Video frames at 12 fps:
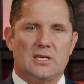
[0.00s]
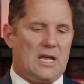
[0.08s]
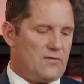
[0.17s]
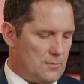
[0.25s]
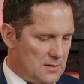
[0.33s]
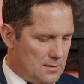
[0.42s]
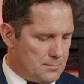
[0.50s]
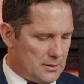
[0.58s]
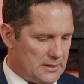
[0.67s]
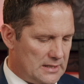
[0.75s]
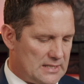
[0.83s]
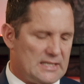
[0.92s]
It gave him the
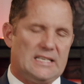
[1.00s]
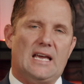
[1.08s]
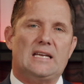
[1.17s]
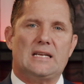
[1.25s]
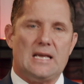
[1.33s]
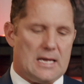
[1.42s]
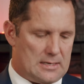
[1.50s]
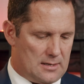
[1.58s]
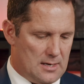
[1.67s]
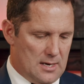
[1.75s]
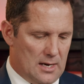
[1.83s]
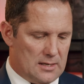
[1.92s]
ability to get
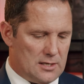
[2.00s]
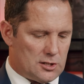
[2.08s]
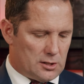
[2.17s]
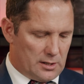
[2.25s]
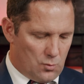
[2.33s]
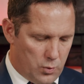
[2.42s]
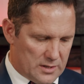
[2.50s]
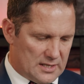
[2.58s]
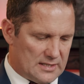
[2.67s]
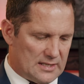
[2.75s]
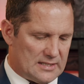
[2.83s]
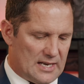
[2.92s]
in initially with
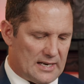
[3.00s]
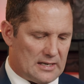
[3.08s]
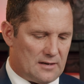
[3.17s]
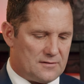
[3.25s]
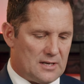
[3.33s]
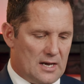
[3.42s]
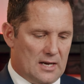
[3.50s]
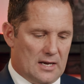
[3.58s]
these executives.